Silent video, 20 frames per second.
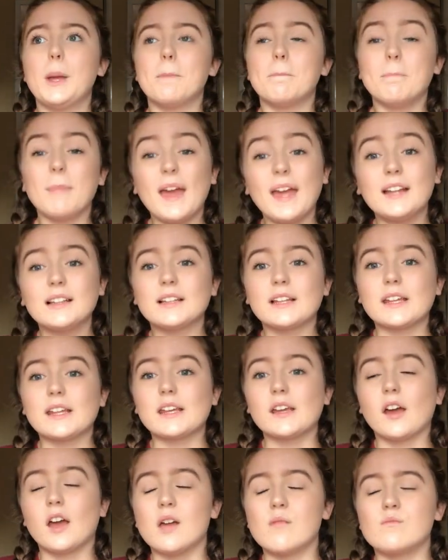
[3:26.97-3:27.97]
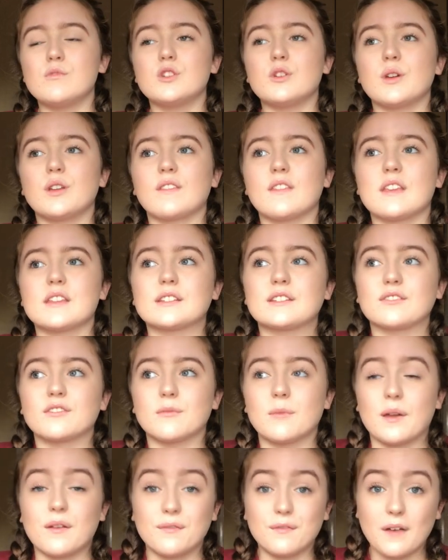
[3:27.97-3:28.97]
Mainly I'm doing this for
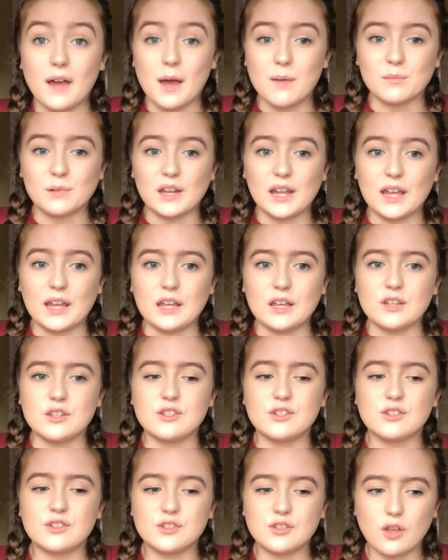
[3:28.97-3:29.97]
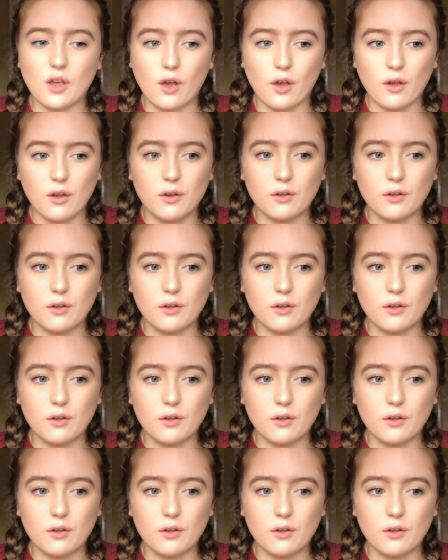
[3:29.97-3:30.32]
my family, so